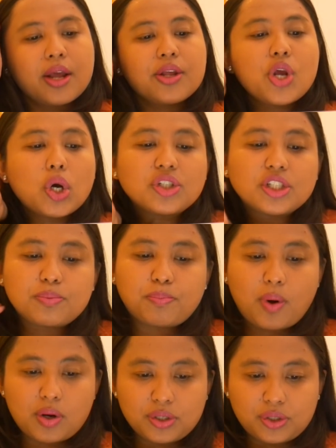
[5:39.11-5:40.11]
your
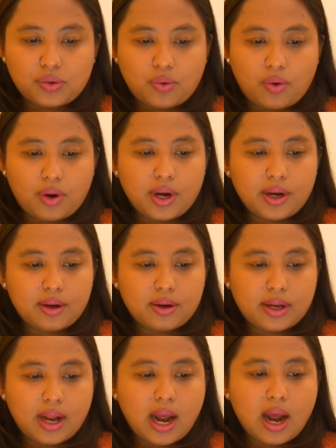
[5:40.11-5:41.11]
sponsor,
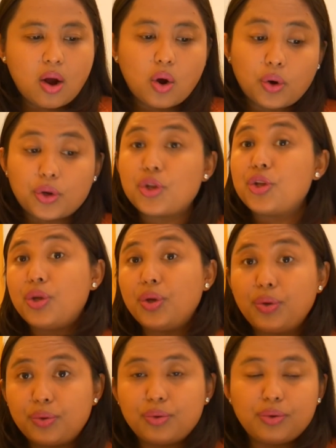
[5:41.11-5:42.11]
yeah, or
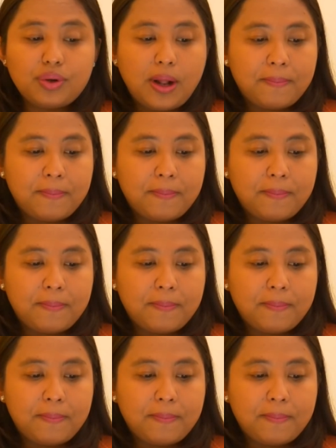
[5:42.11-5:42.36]
you